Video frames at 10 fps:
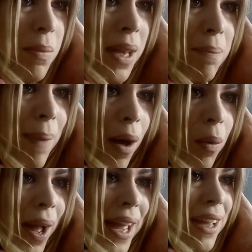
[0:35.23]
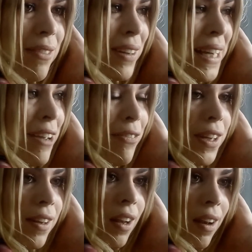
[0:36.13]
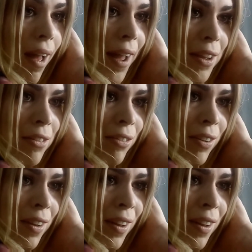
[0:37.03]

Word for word: me a better way of living your life.